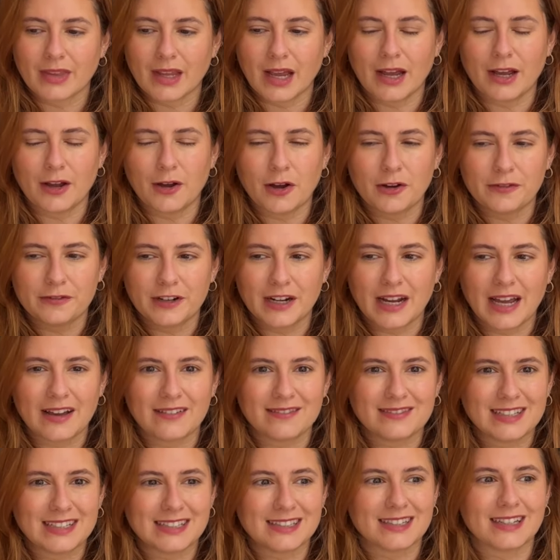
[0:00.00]
I often have
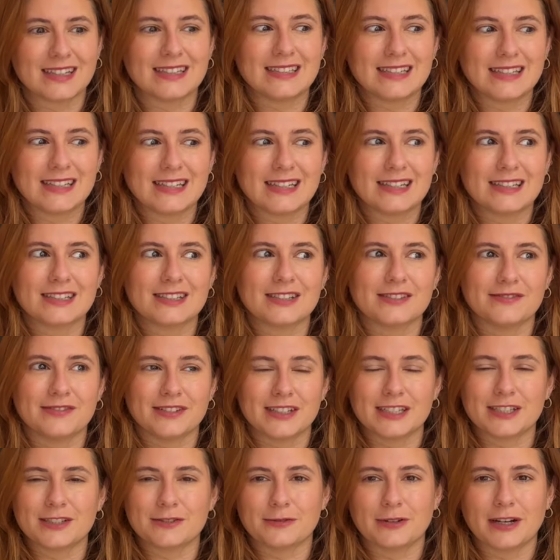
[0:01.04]
these ideas of
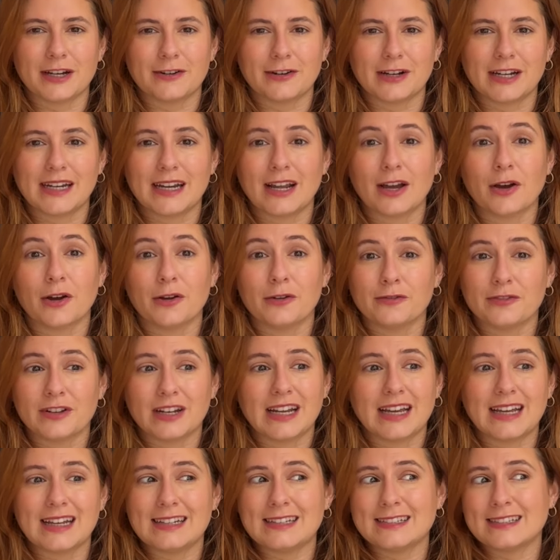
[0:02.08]
literary
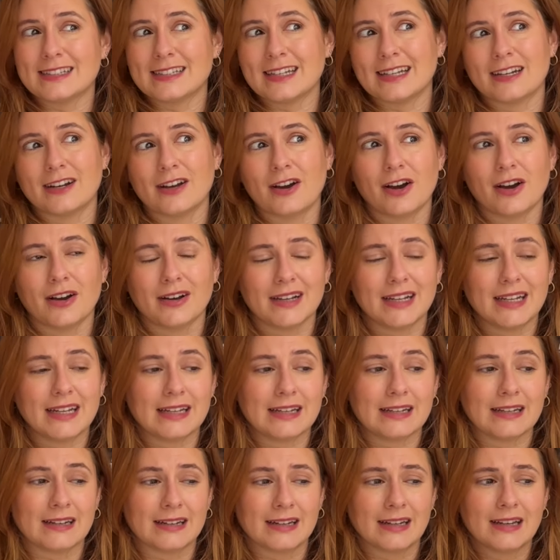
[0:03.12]
overlays that are
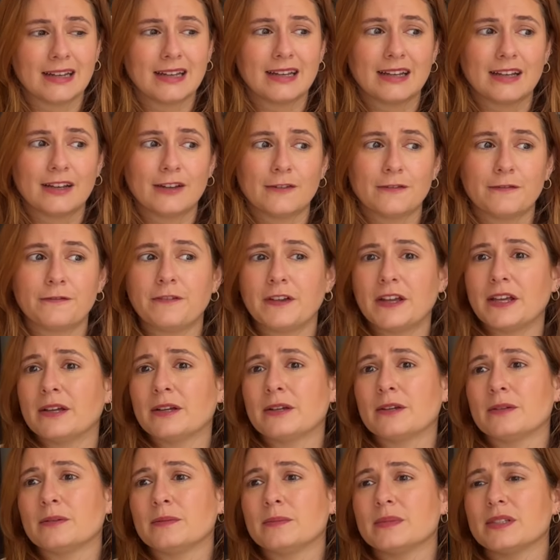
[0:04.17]
in
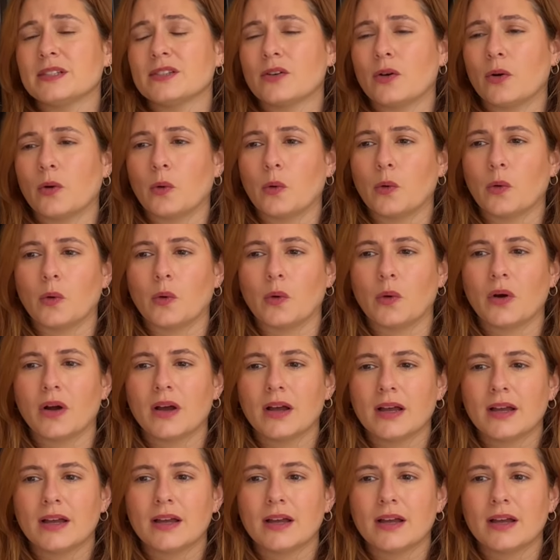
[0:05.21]
films or